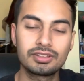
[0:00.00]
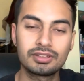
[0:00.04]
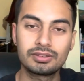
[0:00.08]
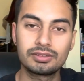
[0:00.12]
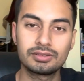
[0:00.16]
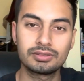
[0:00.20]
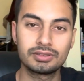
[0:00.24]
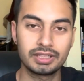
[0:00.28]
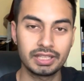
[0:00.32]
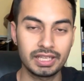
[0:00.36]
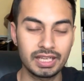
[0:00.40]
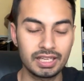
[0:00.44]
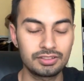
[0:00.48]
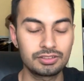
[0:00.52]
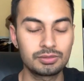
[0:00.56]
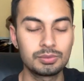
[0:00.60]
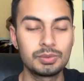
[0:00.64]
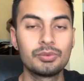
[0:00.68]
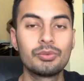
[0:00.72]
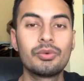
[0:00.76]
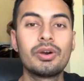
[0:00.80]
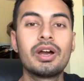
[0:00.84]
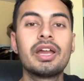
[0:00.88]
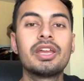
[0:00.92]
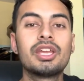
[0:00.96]
they asked me
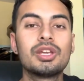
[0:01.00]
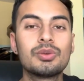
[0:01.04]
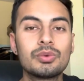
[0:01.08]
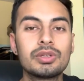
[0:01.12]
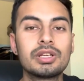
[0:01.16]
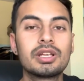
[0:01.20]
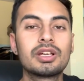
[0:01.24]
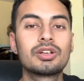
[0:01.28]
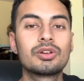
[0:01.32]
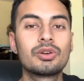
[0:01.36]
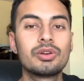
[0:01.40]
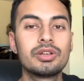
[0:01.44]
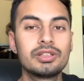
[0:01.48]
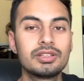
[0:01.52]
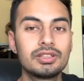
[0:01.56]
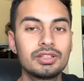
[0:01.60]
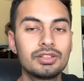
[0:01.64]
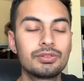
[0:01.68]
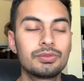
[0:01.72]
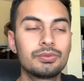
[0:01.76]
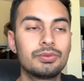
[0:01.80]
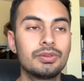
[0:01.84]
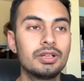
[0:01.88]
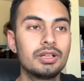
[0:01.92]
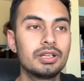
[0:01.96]
why you want to go in this
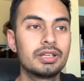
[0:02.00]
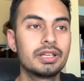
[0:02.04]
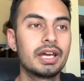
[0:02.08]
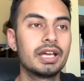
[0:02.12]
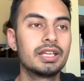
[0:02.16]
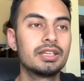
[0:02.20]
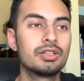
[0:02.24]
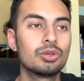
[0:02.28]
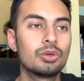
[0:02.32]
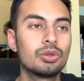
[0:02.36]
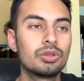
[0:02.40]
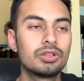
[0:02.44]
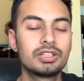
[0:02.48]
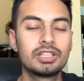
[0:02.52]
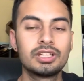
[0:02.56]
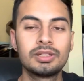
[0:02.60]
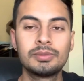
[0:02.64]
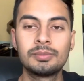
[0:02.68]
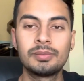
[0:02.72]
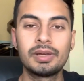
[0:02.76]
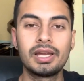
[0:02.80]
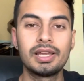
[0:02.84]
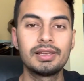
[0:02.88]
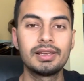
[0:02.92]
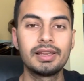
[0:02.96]
field. I told
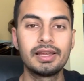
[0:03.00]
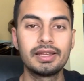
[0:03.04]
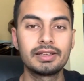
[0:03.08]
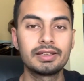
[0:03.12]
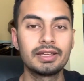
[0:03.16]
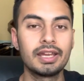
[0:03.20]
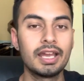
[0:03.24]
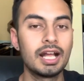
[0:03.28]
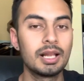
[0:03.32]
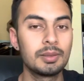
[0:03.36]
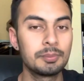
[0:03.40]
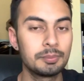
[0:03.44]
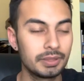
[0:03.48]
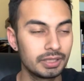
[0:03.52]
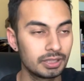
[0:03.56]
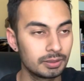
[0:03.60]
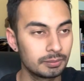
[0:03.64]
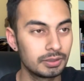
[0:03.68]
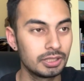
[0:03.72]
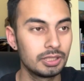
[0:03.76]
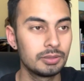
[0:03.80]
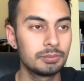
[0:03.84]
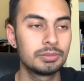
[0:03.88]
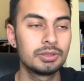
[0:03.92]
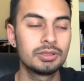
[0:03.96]
them I like helping
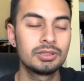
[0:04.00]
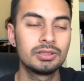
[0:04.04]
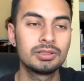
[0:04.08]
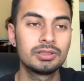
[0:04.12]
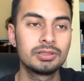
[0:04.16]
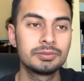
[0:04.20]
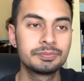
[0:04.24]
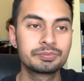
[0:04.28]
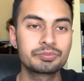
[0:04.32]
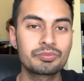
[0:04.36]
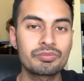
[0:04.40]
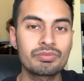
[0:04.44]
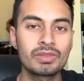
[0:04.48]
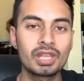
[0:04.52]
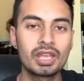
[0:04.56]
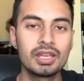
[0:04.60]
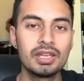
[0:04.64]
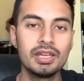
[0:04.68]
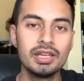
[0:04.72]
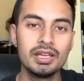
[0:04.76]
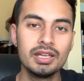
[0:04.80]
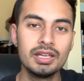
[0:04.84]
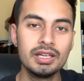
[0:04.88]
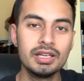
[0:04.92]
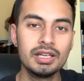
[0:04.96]
people.
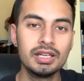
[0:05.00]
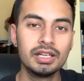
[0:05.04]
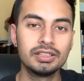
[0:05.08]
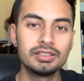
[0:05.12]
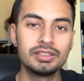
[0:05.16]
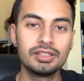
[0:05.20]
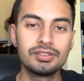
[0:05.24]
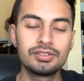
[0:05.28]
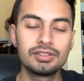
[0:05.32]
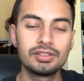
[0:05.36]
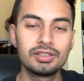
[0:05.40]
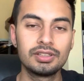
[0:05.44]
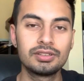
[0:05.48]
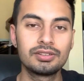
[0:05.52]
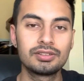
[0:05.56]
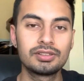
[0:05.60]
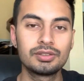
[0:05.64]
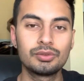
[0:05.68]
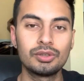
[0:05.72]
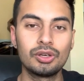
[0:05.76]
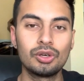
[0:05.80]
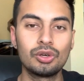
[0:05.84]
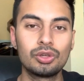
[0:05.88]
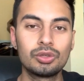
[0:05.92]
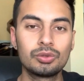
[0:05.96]
This is
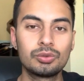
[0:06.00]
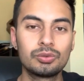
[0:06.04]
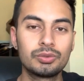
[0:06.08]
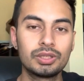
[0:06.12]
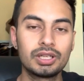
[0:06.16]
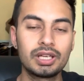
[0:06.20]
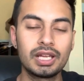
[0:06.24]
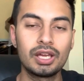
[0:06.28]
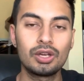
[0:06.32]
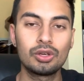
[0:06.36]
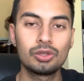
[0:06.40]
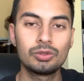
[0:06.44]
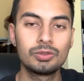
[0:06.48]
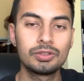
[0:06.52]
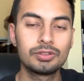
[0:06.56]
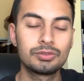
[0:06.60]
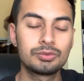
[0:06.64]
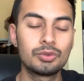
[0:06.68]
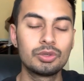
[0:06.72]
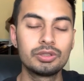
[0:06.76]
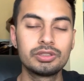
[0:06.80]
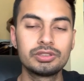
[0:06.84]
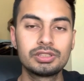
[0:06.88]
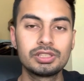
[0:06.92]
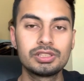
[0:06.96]
all what I always
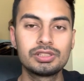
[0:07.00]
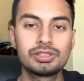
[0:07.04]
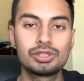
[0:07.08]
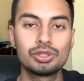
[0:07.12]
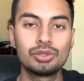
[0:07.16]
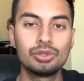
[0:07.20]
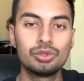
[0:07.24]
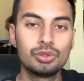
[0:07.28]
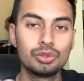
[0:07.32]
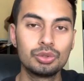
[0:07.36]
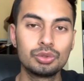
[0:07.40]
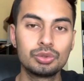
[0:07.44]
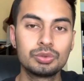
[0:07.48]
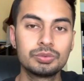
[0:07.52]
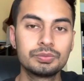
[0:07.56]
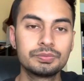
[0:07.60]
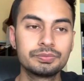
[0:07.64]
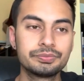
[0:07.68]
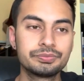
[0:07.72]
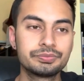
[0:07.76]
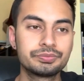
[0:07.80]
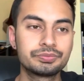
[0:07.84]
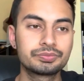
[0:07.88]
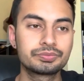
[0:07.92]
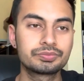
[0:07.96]
wanted to do,
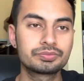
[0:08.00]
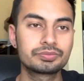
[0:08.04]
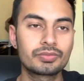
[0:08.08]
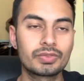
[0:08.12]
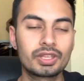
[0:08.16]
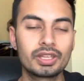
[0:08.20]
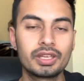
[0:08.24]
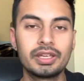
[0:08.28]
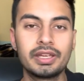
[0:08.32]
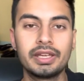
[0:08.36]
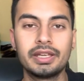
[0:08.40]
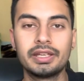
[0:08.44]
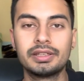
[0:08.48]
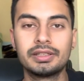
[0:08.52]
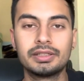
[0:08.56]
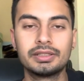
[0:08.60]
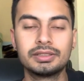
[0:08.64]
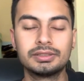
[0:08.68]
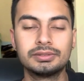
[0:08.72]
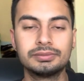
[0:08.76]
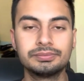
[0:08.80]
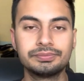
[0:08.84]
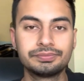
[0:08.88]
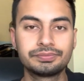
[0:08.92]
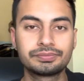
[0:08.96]

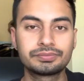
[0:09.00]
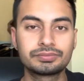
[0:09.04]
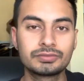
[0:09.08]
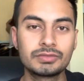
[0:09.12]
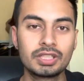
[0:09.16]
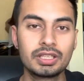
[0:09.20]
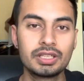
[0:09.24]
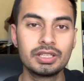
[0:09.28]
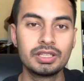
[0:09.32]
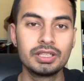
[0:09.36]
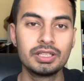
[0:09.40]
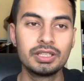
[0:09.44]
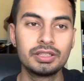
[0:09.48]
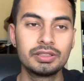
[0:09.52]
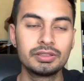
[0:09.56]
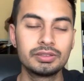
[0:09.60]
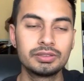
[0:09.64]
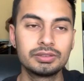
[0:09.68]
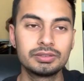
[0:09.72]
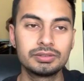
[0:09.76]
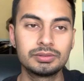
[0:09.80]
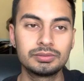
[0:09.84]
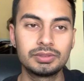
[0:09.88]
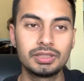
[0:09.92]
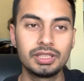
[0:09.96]
and
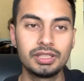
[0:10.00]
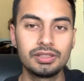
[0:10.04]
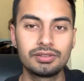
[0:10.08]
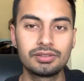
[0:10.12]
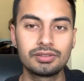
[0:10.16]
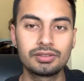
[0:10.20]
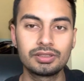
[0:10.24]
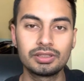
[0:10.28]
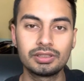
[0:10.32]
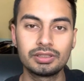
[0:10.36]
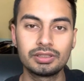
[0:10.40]
this